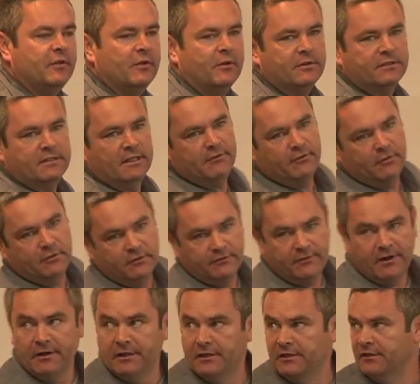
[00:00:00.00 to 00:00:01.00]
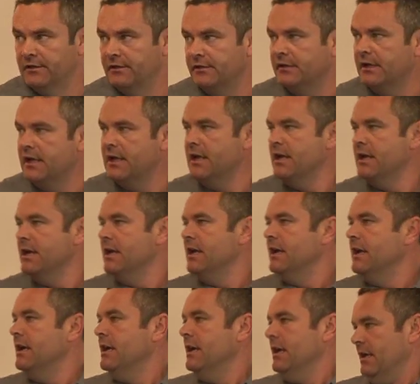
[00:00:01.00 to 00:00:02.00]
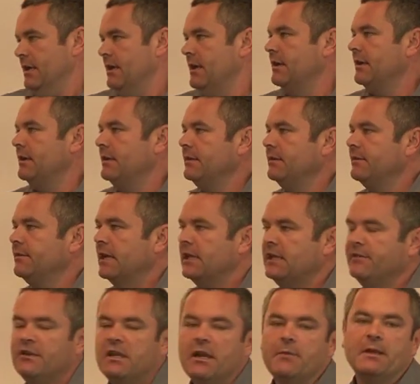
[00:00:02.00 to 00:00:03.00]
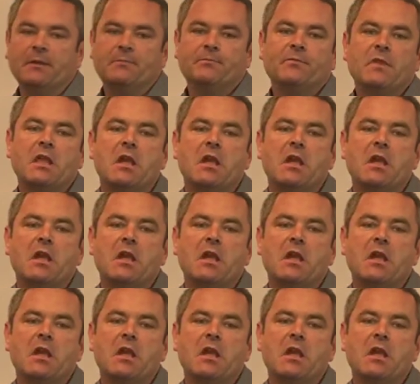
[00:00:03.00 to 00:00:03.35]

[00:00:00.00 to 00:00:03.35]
course, they're all very good. Thank you for coming.